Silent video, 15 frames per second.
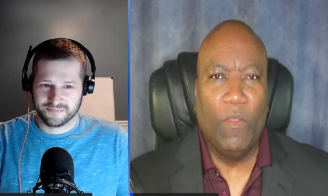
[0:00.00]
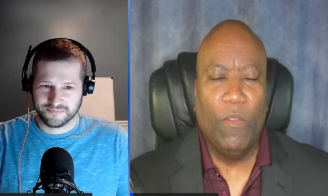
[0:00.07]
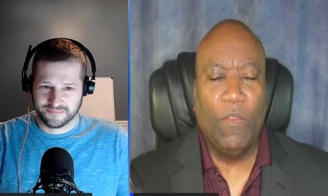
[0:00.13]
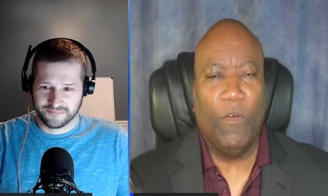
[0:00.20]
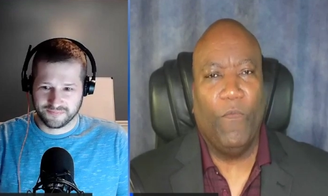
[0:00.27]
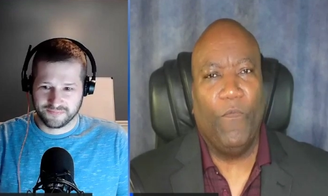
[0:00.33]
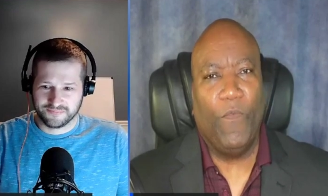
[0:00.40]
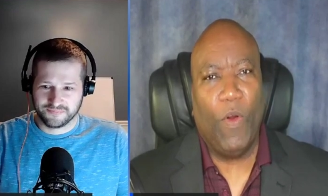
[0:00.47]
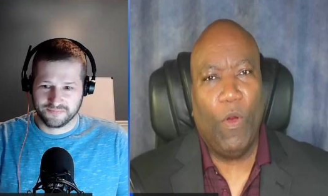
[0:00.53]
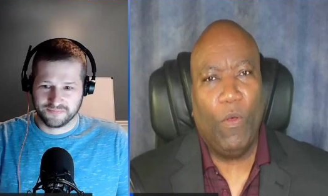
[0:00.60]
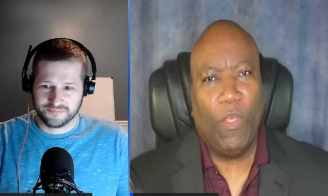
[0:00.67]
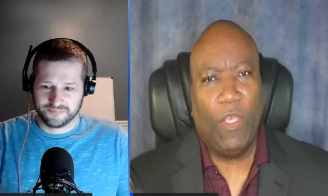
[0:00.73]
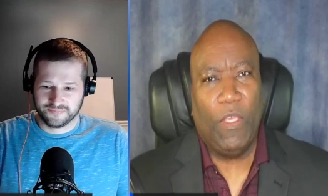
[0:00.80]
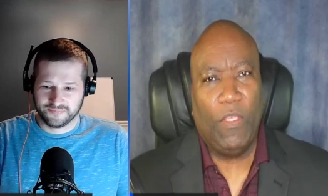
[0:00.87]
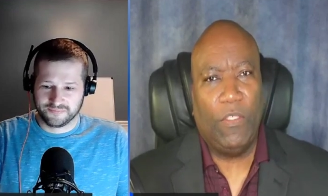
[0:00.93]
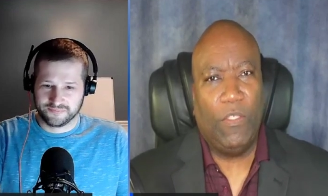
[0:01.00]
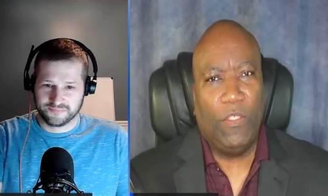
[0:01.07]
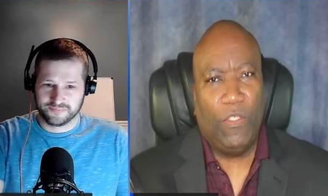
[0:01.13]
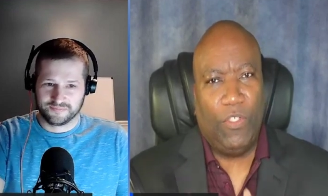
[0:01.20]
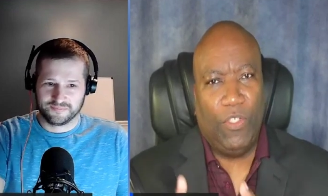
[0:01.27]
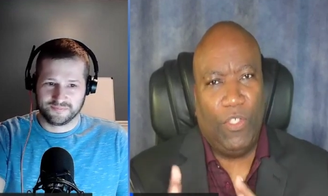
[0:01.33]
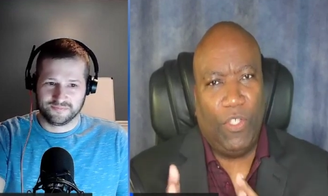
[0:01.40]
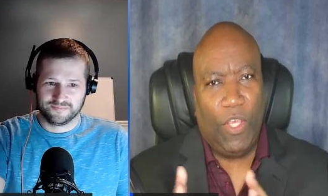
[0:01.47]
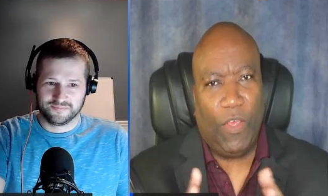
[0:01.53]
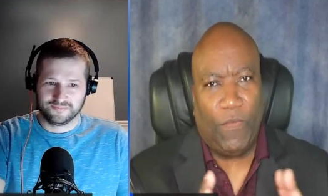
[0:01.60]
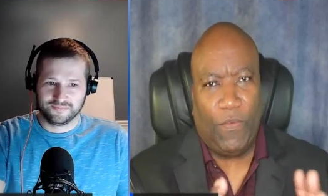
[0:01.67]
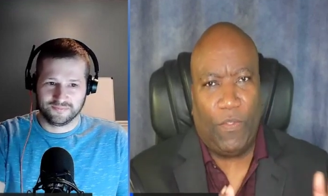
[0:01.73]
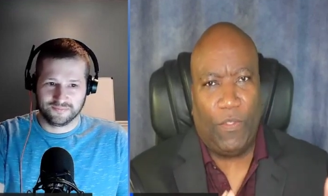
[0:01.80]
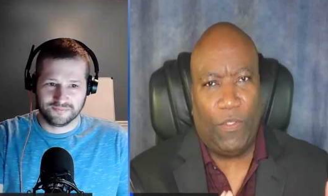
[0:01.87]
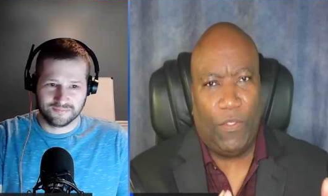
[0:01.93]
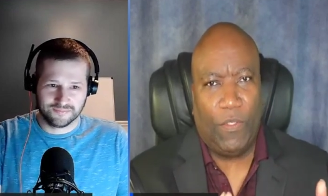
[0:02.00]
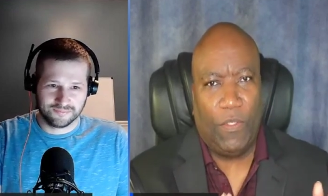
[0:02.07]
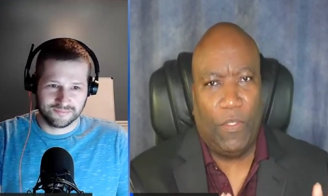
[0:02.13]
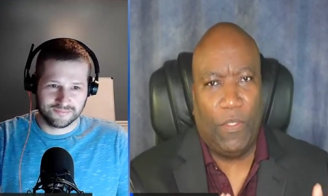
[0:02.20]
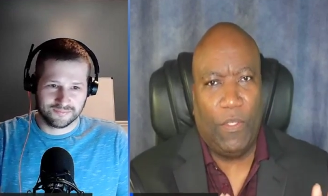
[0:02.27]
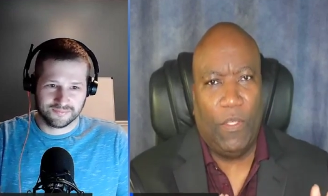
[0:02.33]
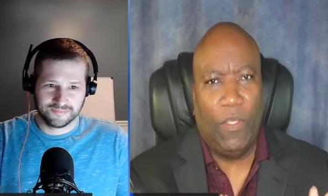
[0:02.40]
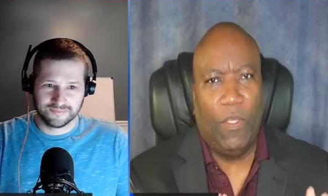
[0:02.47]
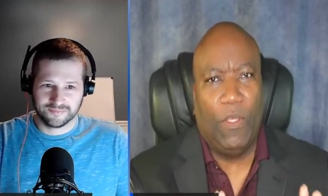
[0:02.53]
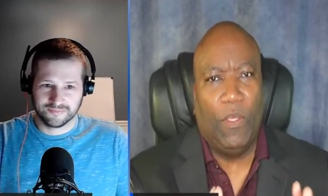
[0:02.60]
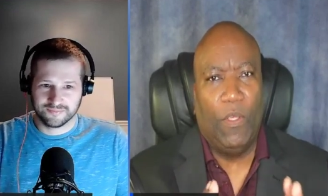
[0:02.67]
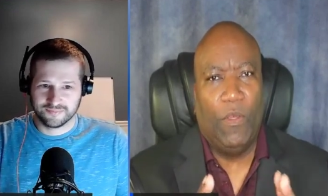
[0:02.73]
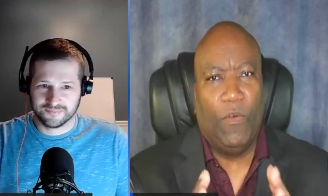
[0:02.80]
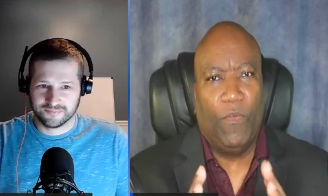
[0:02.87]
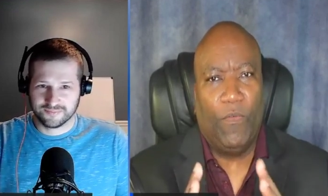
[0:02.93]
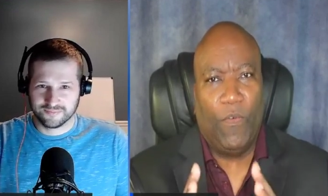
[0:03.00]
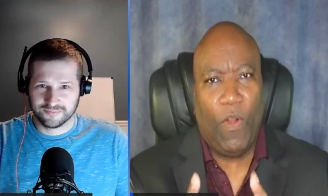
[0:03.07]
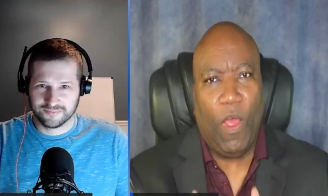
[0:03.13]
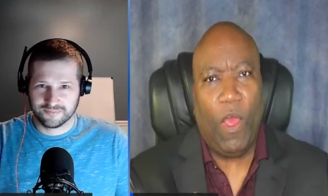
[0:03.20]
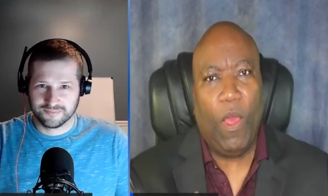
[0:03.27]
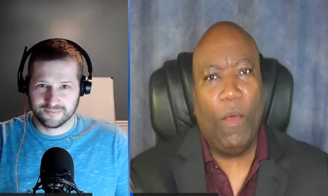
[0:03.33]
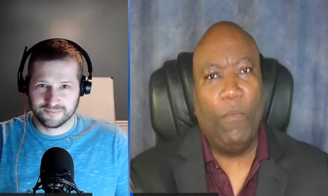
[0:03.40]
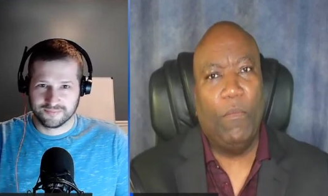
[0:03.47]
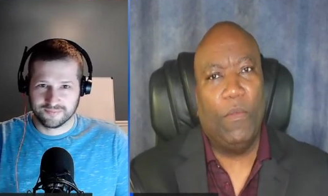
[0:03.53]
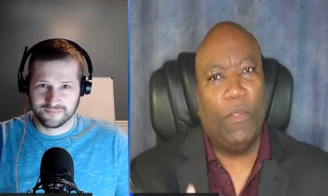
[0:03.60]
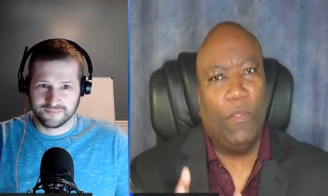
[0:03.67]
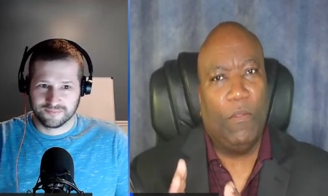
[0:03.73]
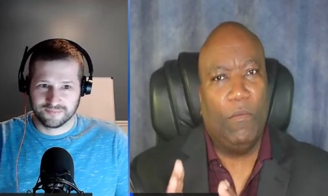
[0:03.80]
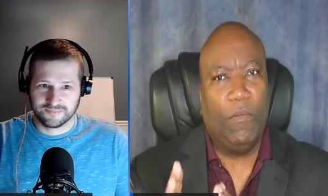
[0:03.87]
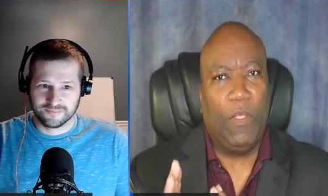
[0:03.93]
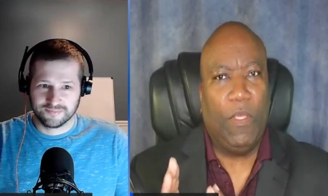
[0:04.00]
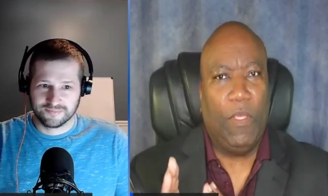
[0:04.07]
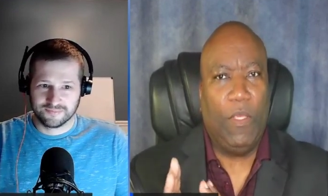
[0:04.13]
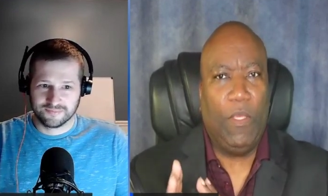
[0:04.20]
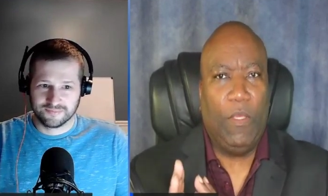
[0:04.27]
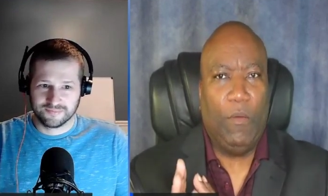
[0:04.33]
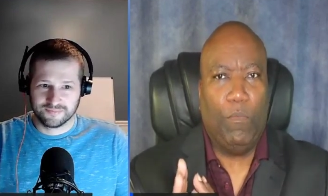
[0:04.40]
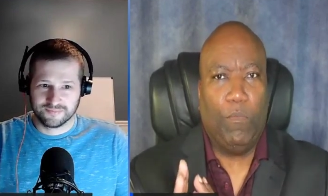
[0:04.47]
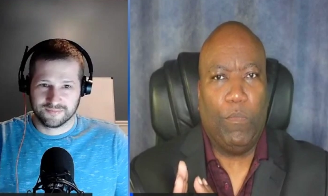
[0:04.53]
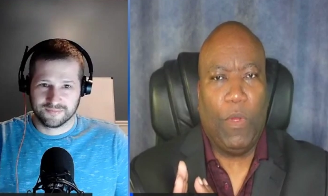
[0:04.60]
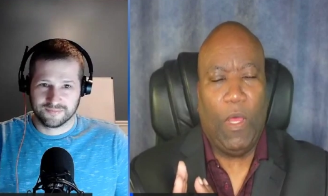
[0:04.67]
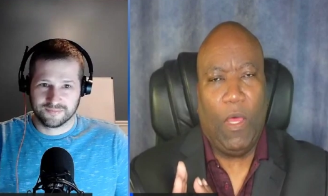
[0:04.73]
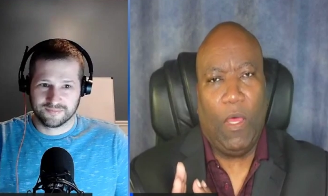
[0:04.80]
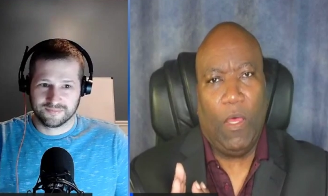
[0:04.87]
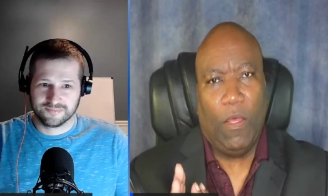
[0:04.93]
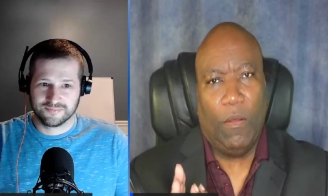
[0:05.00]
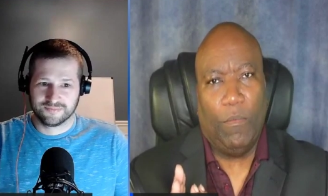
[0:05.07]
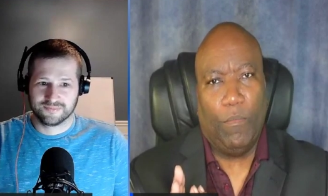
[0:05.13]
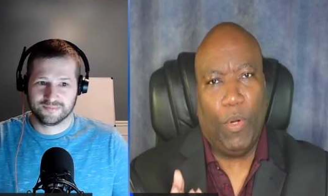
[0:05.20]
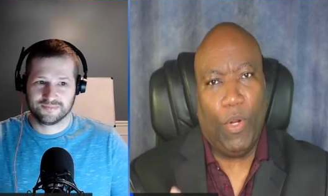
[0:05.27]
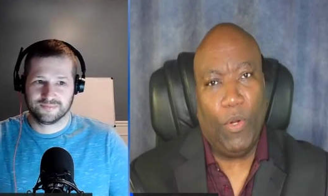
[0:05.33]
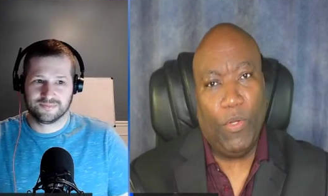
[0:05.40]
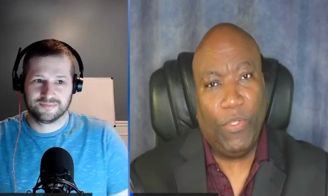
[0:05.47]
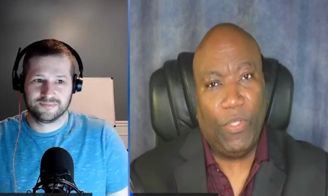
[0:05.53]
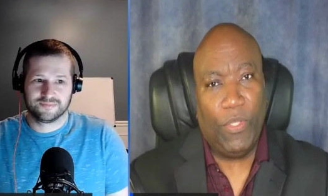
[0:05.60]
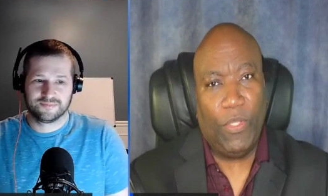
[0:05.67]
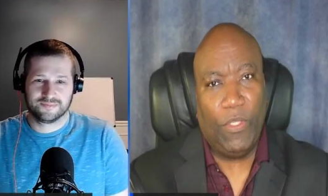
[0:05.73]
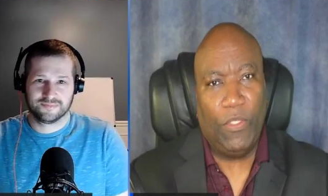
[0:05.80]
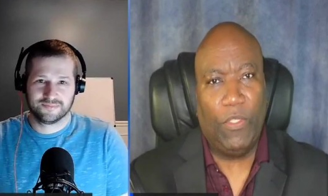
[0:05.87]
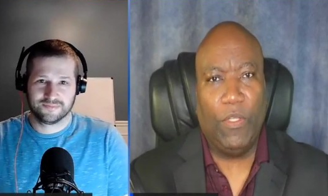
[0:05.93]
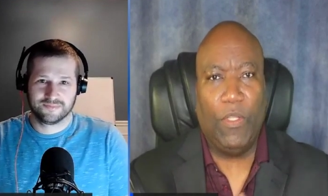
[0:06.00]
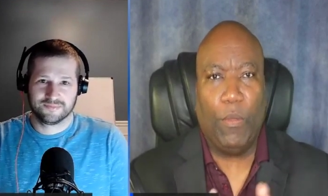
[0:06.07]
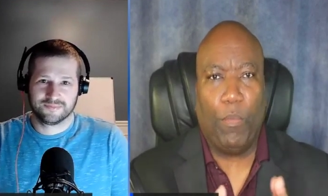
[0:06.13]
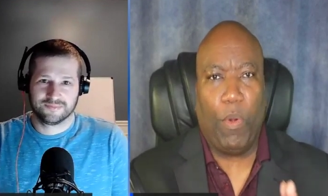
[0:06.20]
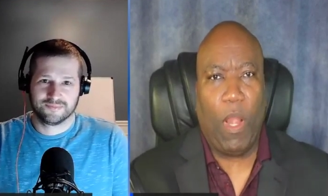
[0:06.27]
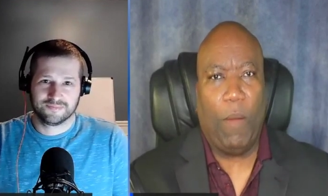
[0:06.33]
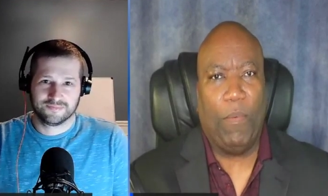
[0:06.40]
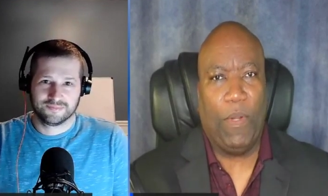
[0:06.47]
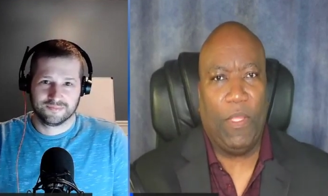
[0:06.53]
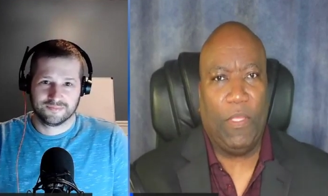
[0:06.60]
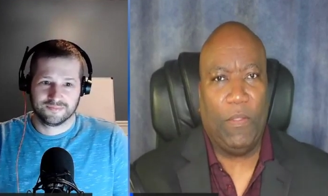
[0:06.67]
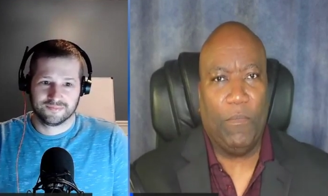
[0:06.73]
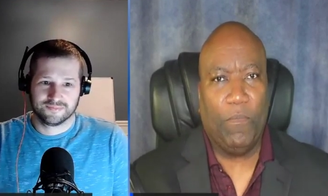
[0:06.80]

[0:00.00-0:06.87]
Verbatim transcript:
Speaker 1: the focus shifts from the um, person to the property.